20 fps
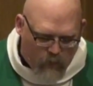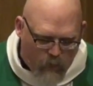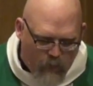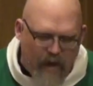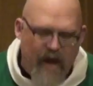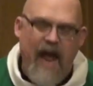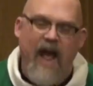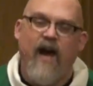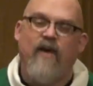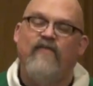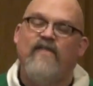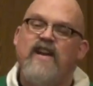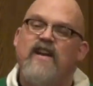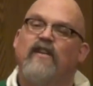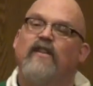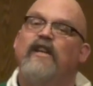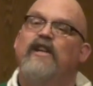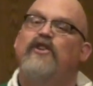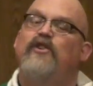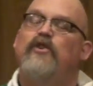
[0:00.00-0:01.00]
We have
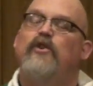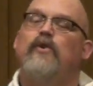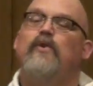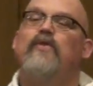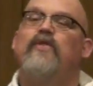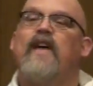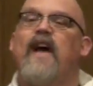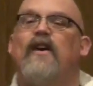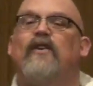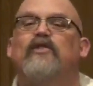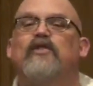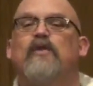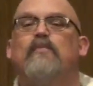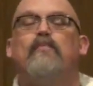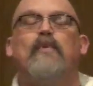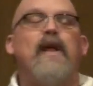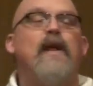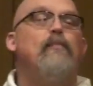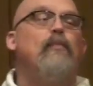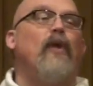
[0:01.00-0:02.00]
nearly
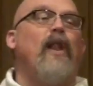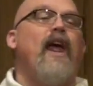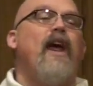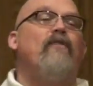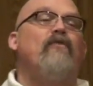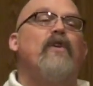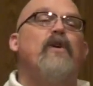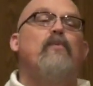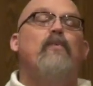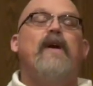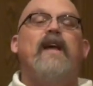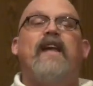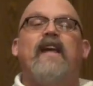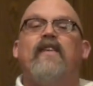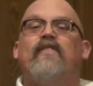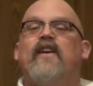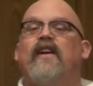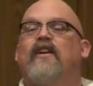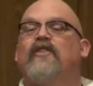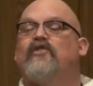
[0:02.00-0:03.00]
2,000 people every
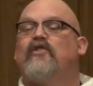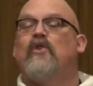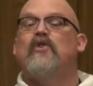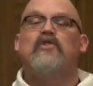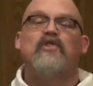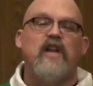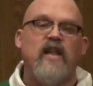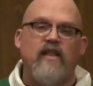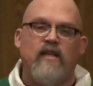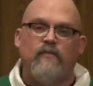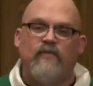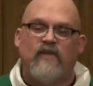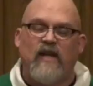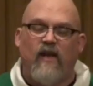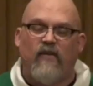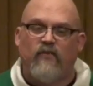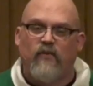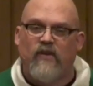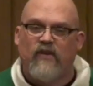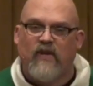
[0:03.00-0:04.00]
weekend that associate
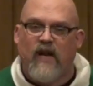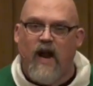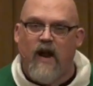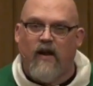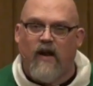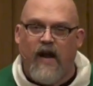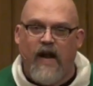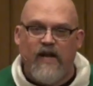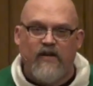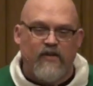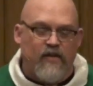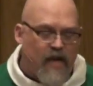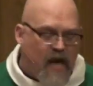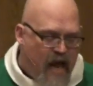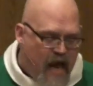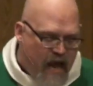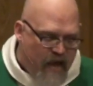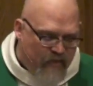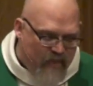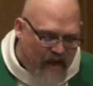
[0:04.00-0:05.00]
themselves with this congregation
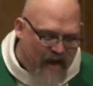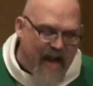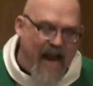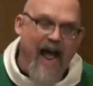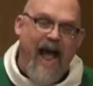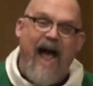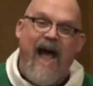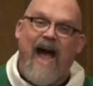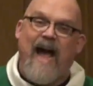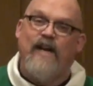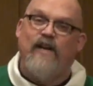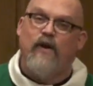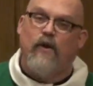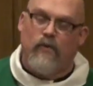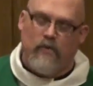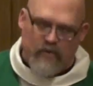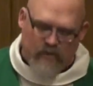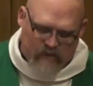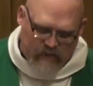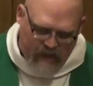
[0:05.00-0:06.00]
that I
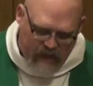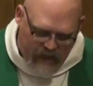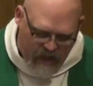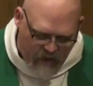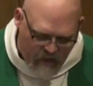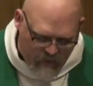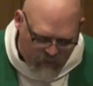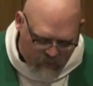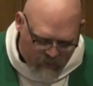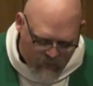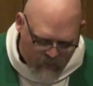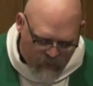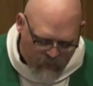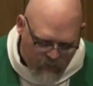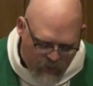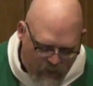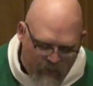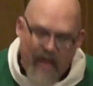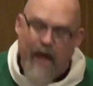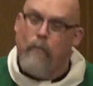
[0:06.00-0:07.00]
don't see.
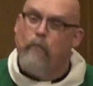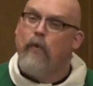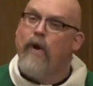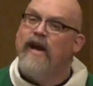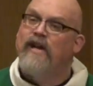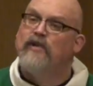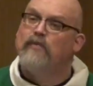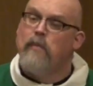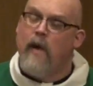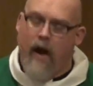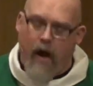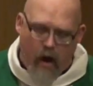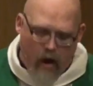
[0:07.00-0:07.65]
And that breaks my